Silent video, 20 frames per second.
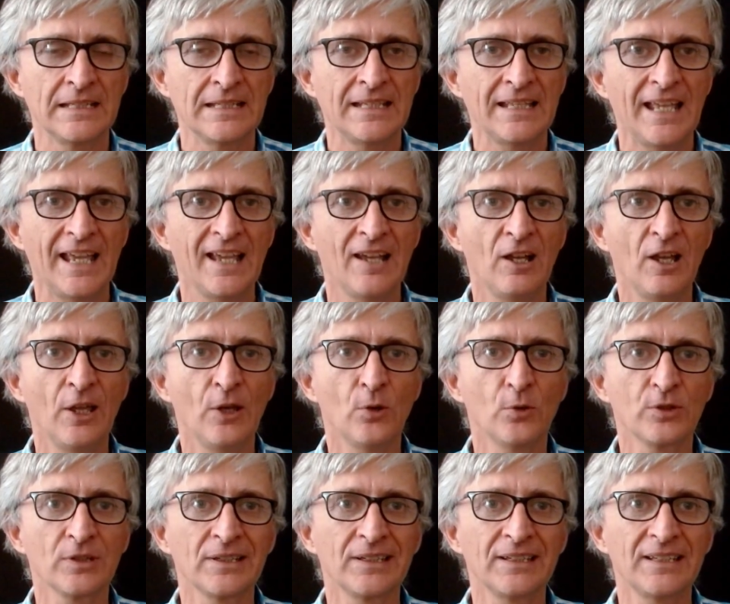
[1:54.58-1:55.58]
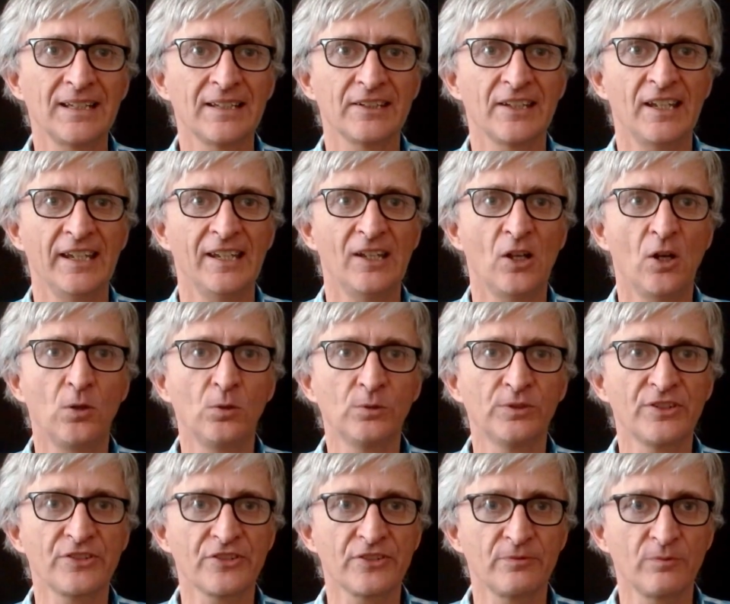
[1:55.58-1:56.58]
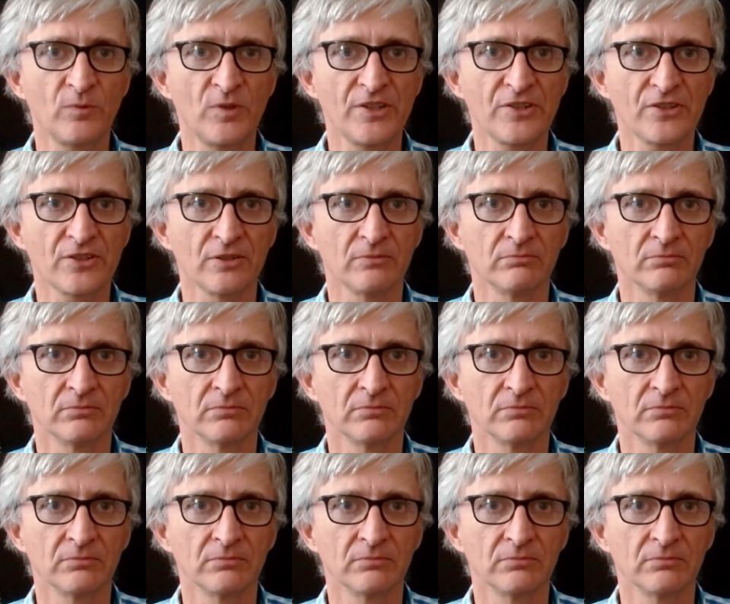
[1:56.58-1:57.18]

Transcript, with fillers: Our elderly are the holders of wisdom